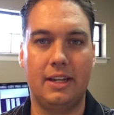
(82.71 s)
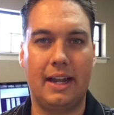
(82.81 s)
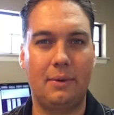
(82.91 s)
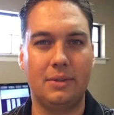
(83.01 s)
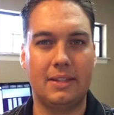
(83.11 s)
And
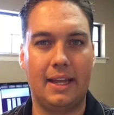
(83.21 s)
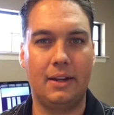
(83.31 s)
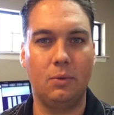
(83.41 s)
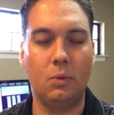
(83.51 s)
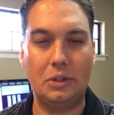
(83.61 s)
I was
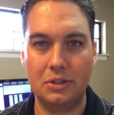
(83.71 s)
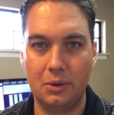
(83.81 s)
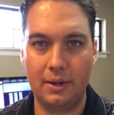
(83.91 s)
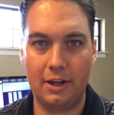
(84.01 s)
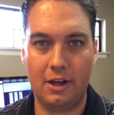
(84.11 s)
like, what's
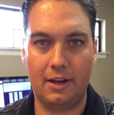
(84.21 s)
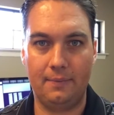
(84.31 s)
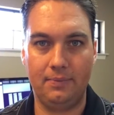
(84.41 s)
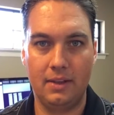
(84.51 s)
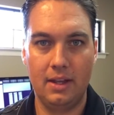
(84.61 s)
going
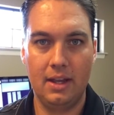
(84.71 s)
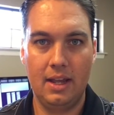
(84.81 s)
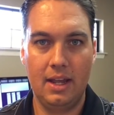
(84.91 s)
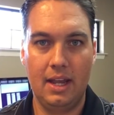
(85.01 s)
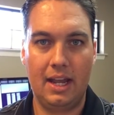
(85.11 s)
on?
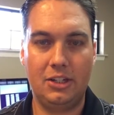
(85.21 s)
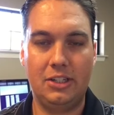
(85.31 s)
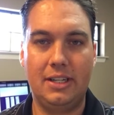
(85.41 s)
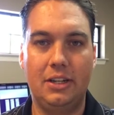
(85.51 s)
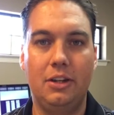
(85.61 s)
And she
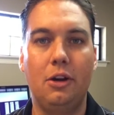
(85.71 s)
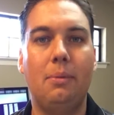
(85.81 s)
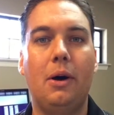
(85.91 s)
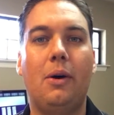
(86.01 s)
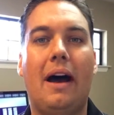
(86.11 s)
said,
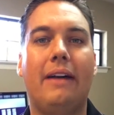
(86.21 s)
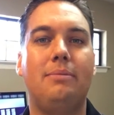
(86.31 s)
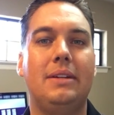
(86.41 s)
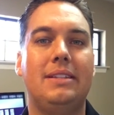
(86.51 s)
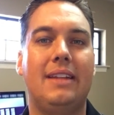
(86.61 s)
Bo,
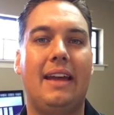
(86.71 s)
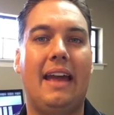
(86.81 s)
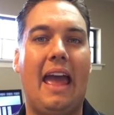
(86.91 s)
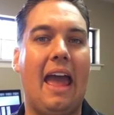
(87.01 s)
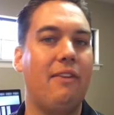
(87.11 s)
I've been
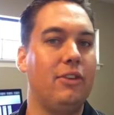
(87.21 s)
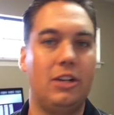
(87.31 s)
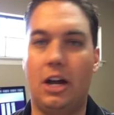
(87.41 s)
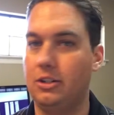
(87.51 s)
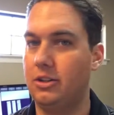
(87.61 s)
to every
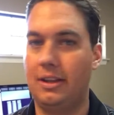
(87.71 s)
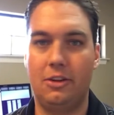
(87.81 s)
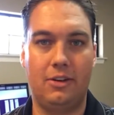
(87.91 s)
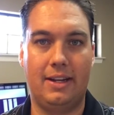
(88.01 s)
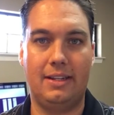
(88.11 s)
doctor that
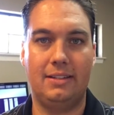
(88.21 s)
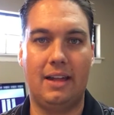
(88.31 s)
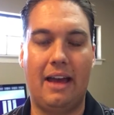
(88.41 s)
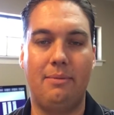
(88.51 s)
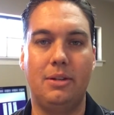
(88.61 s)
there is.
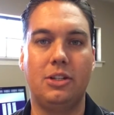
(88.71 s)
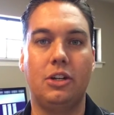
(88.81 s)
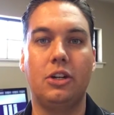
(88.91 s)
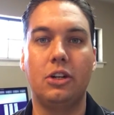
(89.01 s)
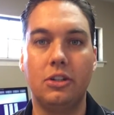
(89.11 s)
I've been to
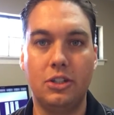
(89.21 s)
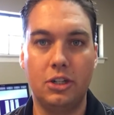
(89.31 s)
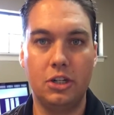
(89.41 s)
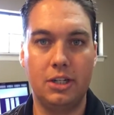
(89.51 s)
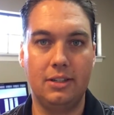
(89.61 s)

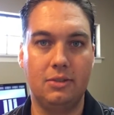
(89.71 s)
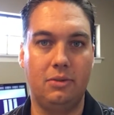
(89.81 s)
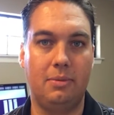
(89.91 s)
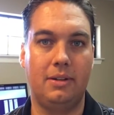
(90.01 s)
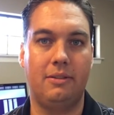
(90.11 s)
neurosurgeons,
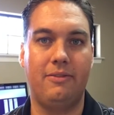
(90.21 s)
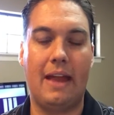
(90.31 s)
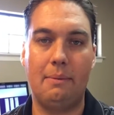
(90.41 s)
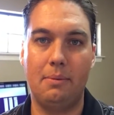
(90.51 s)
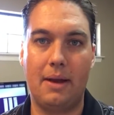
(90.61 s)
we've been to
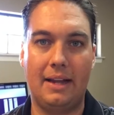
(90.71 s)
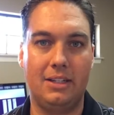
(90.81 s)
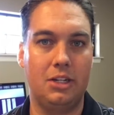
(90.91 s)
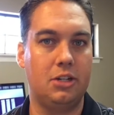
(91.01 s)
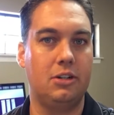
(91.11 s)
family
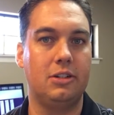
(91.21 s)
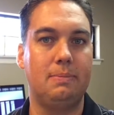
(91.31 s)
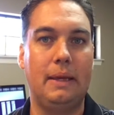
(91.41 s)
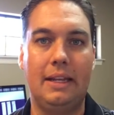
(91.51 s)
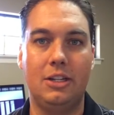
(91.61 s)
practitioners,
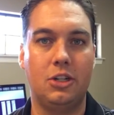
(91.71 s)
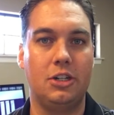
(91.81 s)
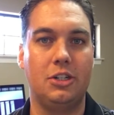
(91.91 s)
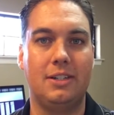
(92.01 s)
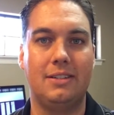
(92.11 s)

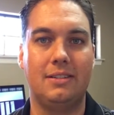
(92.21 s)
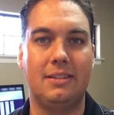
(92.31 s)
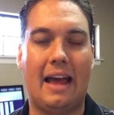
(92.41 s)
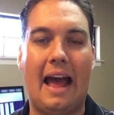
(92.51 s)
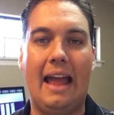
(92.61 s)

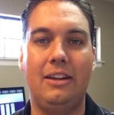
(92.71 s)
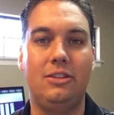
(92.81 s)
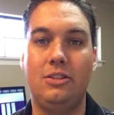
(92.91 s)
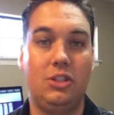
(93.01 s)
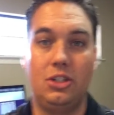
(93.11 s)
pediatricians. I
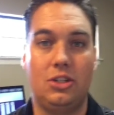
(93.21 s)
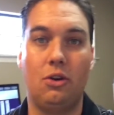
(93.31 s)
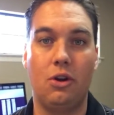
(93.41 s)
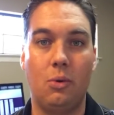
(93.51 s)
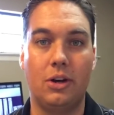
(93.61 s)
just
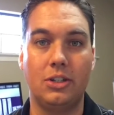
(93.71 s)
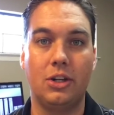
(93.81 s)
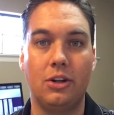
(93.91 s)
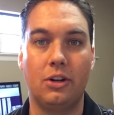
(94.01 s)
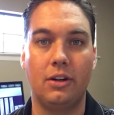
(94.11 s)
don't know where to turn.